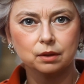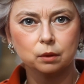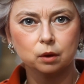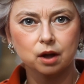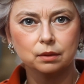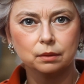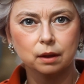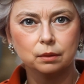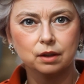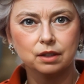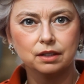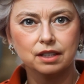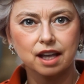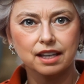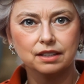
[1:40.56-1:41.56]
With member
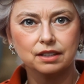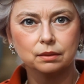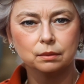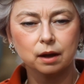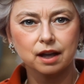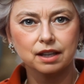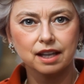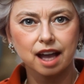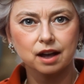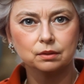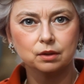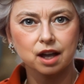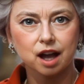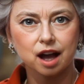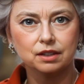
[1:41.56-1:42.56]
states spanning
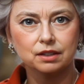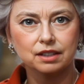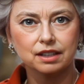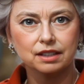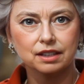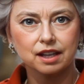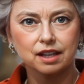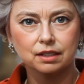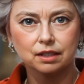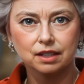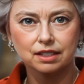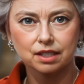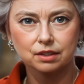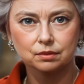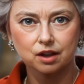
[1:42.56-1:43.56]
every continent,
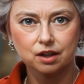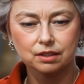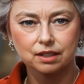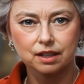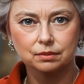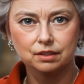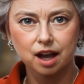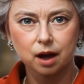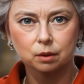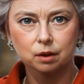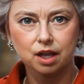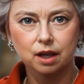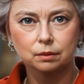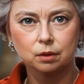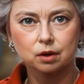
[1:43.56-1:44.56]
this diverse and
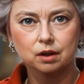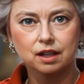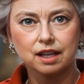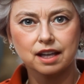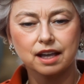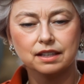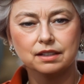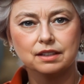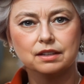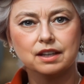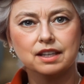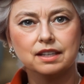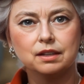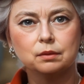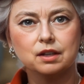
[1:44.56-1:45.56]
vibrant community is a
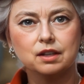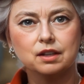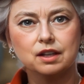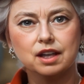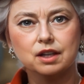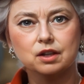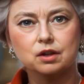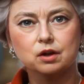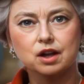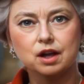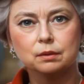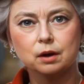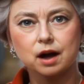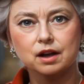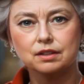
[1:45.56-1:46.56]
testament to the
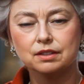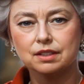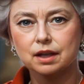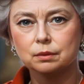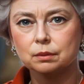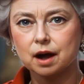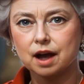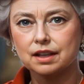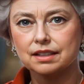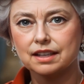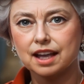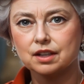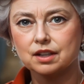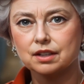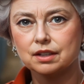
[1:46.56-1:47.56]
enduring bonds that
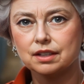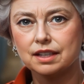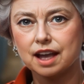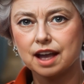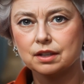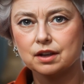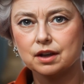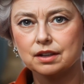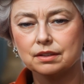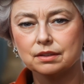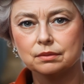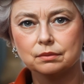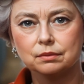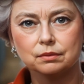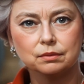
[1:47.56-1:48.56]
bind nations together.
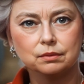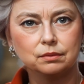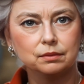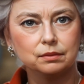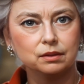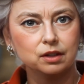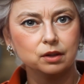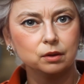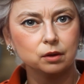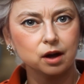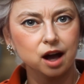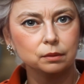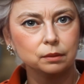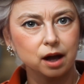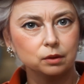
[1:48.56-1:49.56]

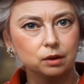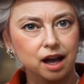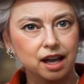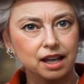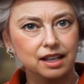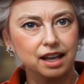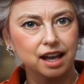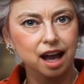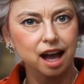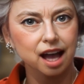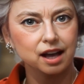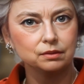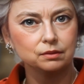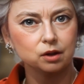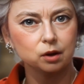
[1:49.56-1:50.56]
Throughout my reign,
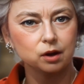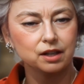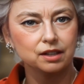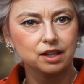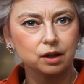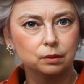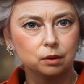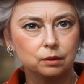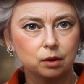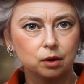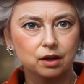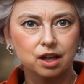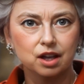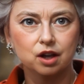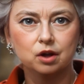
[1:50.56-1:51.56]
I have focused on
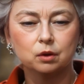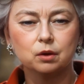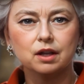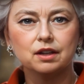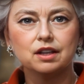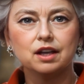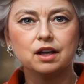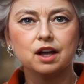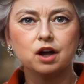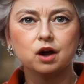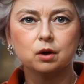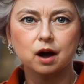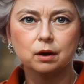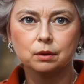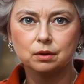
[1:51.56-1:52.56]
promoting goodwill,
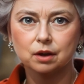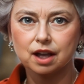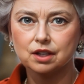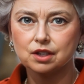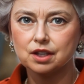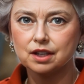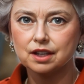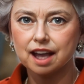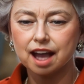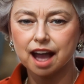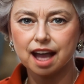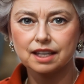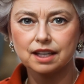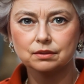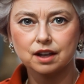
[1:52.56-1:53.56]
cooperation,
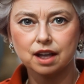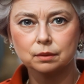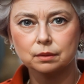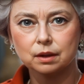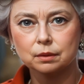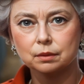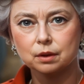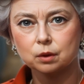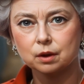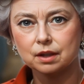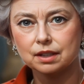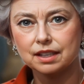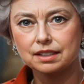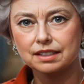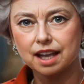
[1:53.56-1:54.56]
and development
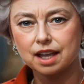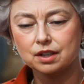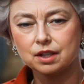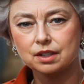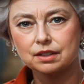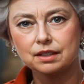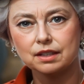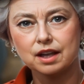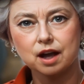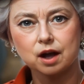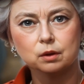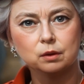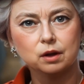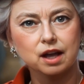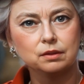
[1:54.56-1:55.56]
between these nations,
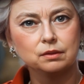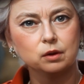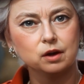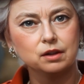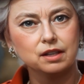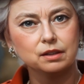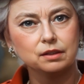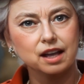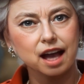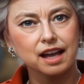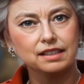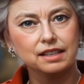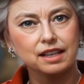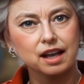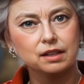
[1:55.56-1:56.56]
reinforcing the
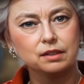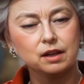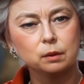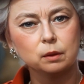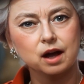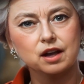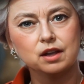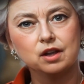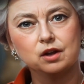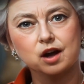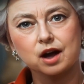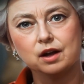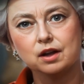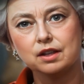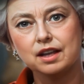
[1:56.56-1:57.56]
idea that we are
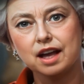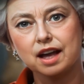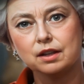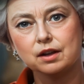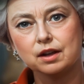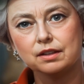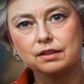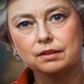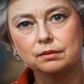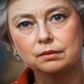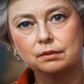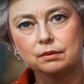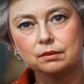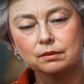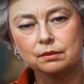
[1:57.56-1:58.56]
stronger together.
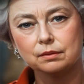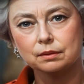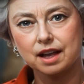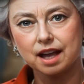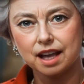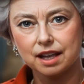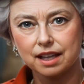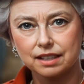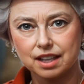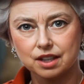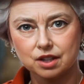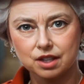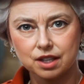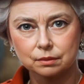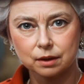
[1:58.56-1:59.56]
In
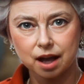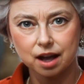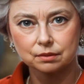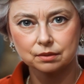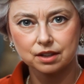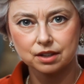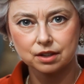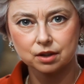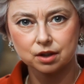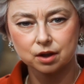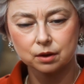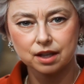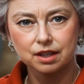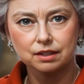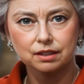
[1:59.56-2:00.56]
addition to my official
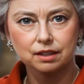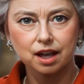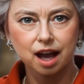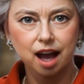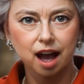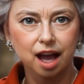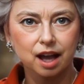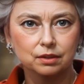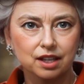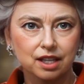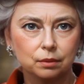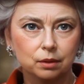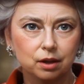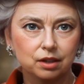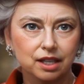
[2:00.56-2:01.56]
duties, I have
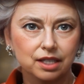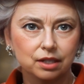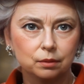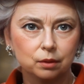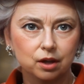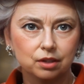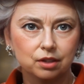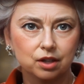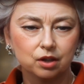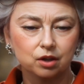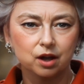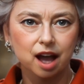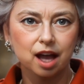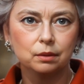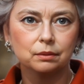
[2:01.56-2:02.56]
experienced personal
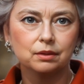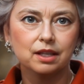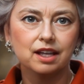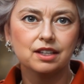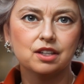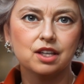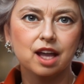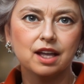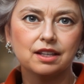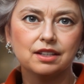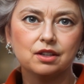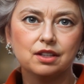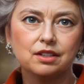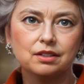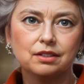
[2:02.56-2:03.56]
triumphs
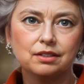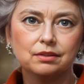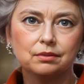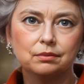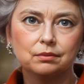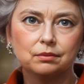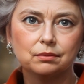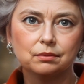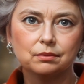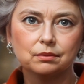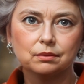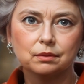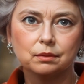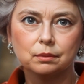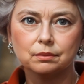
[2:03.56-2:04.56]
challenges.
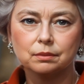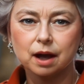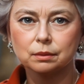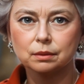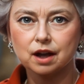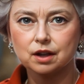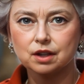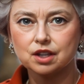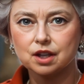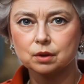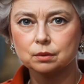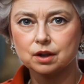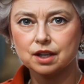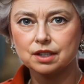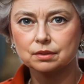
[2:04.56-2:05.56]
My marriage
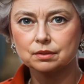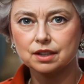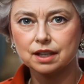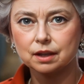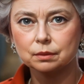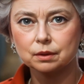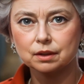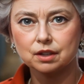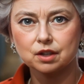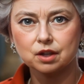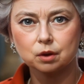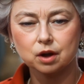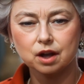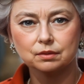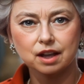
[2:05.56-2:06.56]
to Prince Philip,
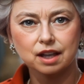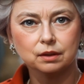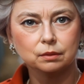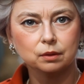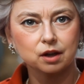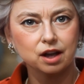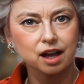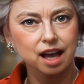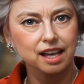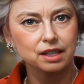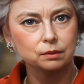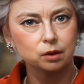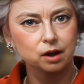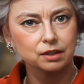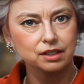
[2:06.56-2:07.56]
Duke of Edinburgh,
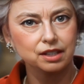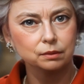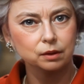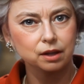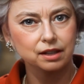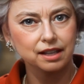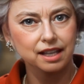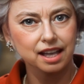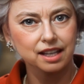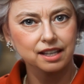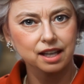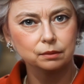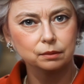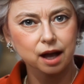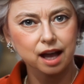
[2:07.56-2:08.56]
has brought stability
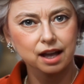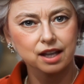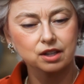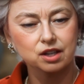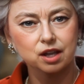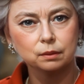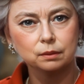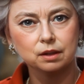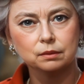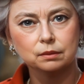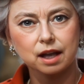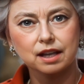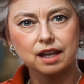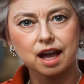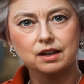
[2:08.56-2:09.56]
and companionship to
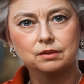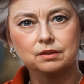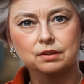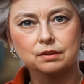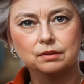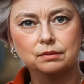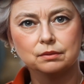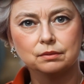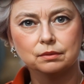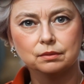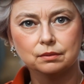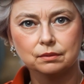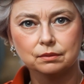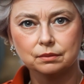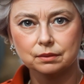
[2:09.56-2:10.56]
my life.
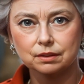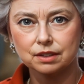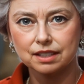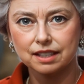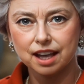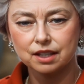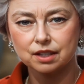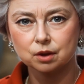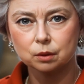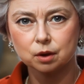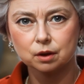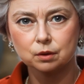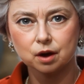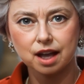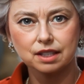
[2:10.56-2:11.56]
Together
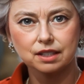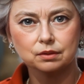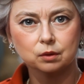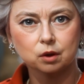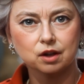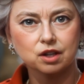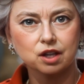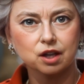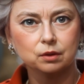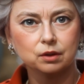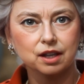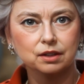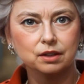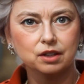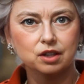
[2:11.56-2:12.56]
we raised four
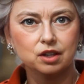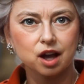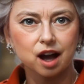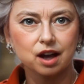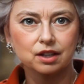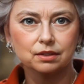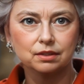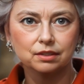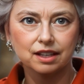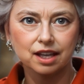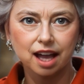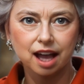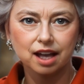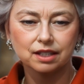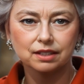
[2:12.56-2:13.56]
children, Charles,
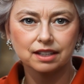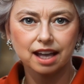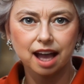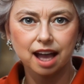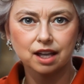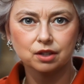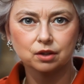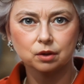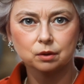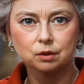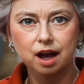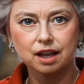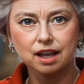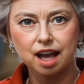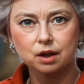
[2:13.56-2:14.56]
Anne,
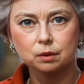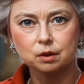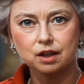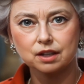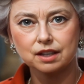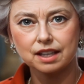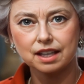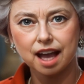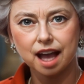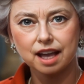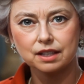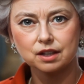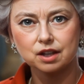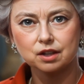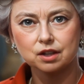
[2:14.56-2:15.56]
Andrew, and Edward,
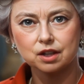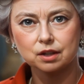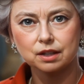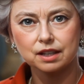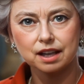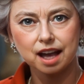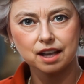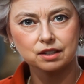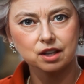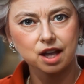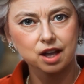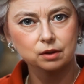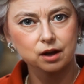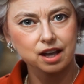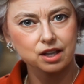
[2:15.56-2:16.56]
and nurtured the next
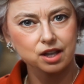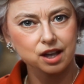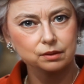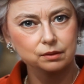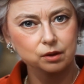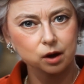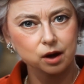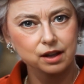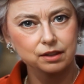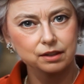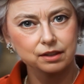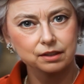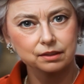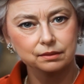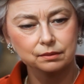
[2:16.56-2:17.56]
generation of
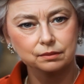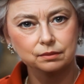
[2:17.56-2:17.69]
royals.